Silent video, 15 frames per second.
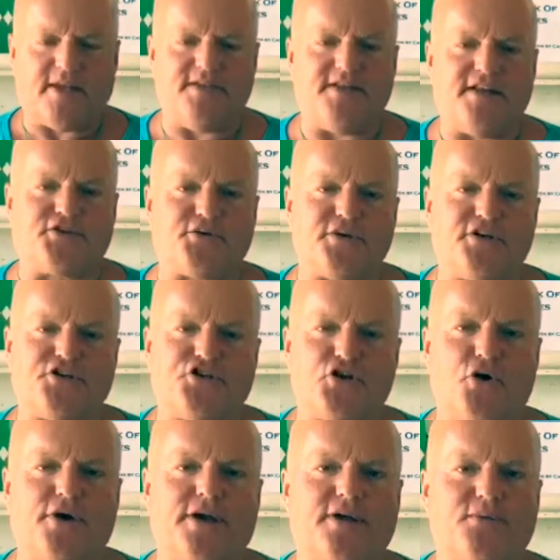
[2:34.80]
and then to
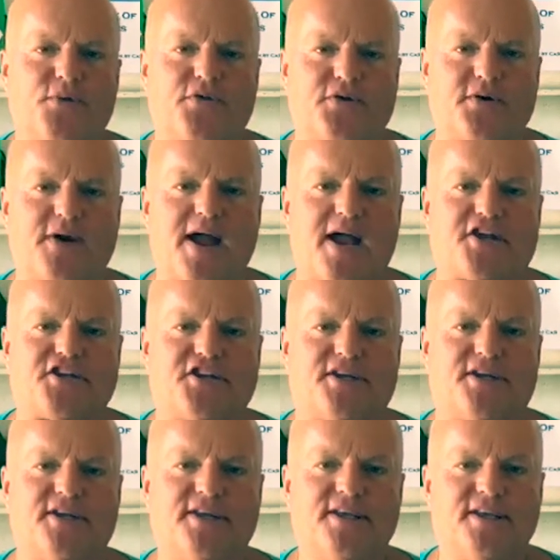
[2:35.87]
enjoy it with your action.
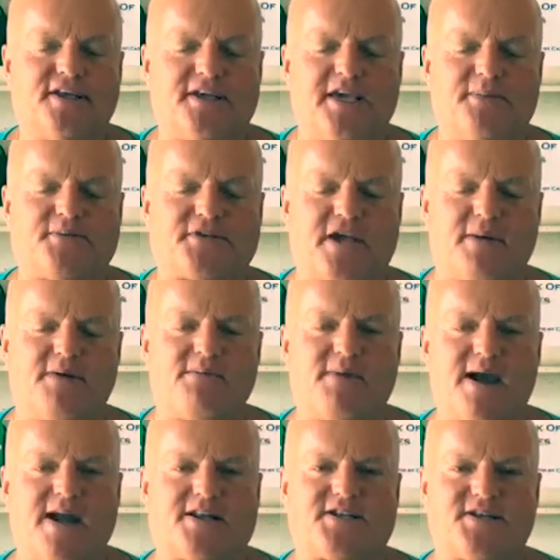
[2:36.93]
Keeps coming
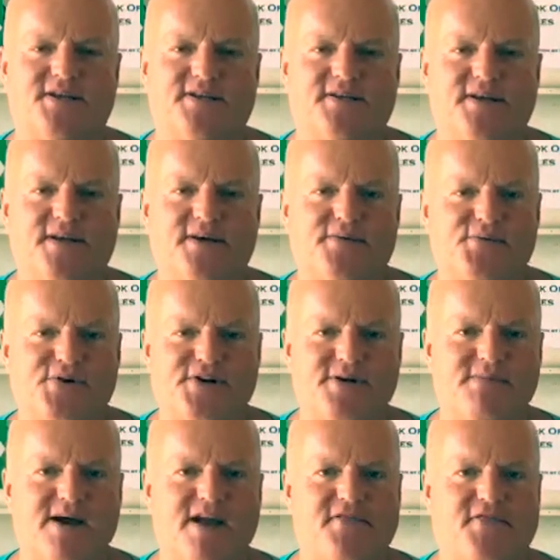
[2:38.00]
back to what
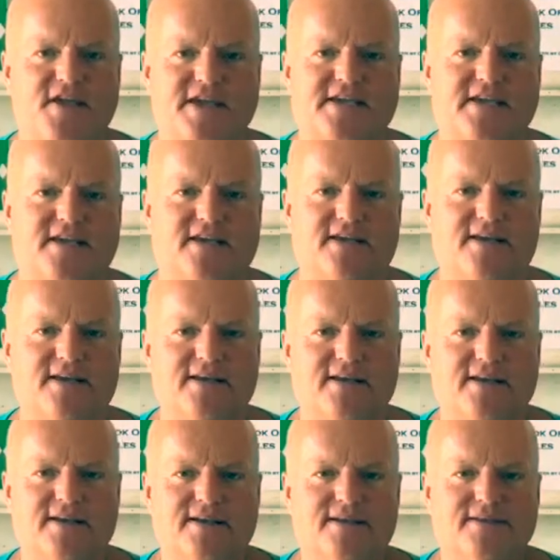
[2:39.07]
am I thinking?
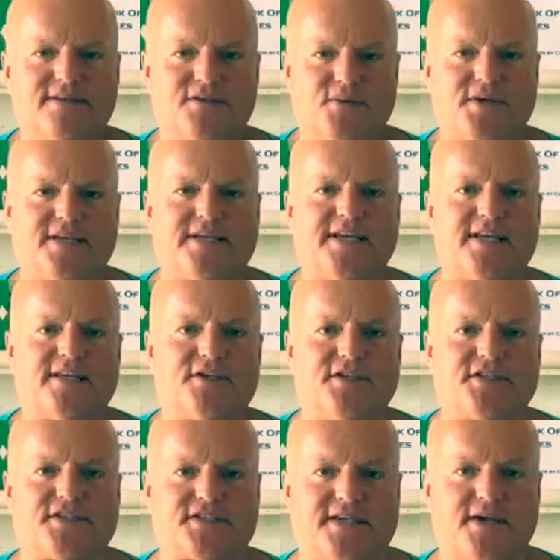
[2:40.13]
You want to get a
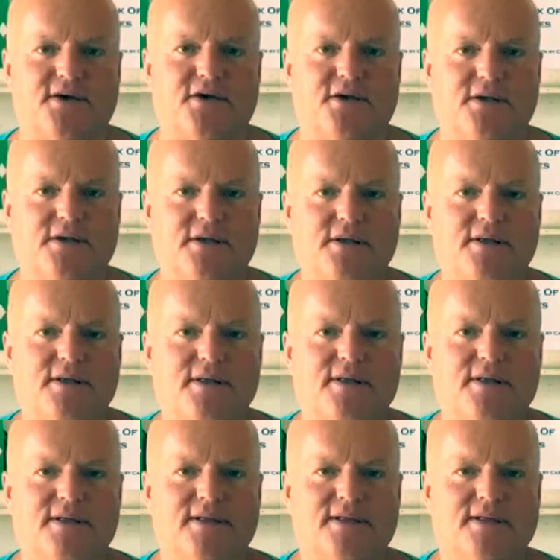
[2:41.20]
good skill?
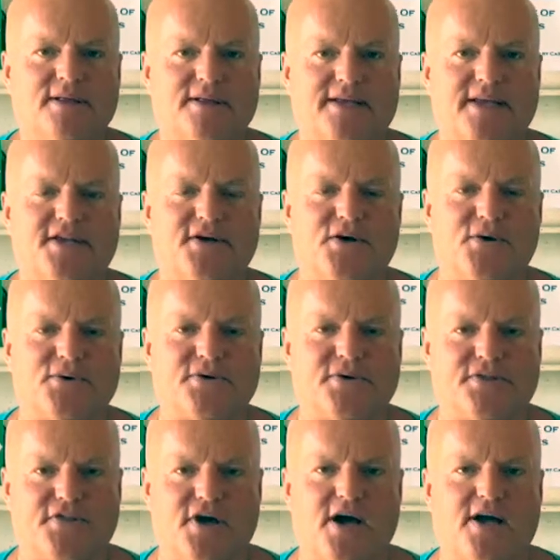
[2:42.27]
Get a hold of
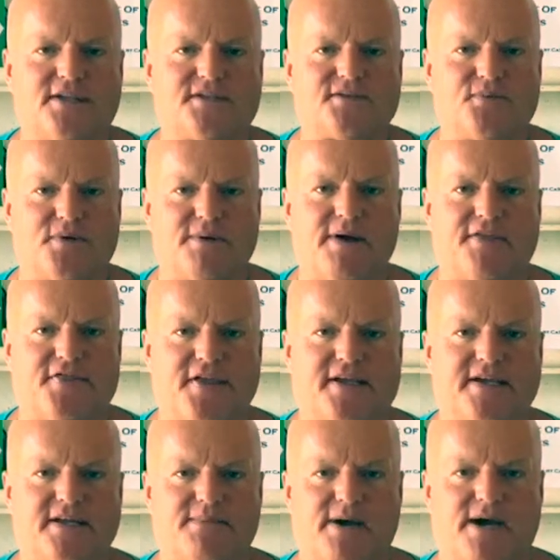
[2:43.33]
your thoughts. What am I
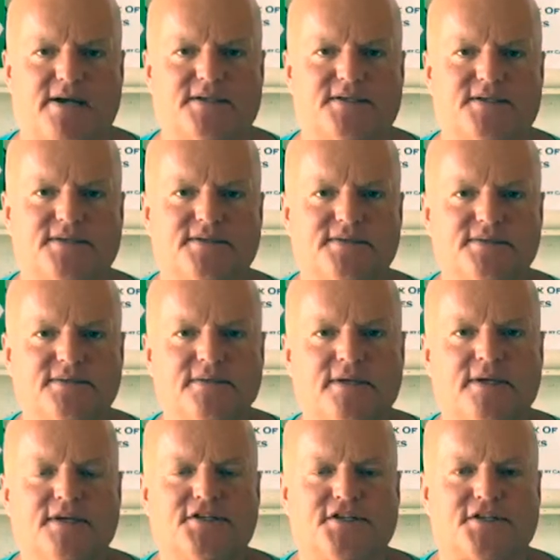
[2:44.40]
thinking about?
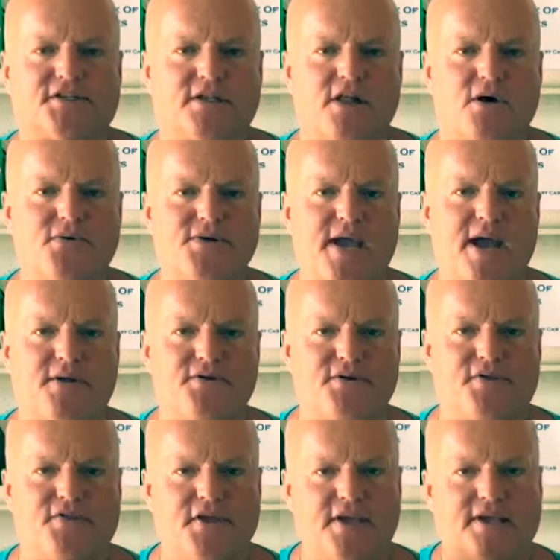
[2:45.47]
To slow
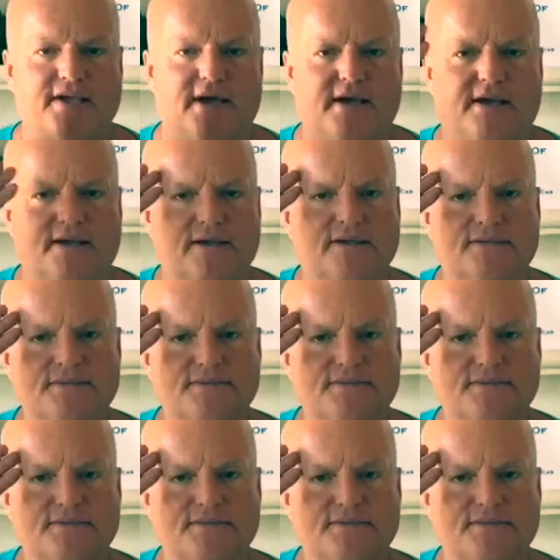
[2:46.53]
down your thinking,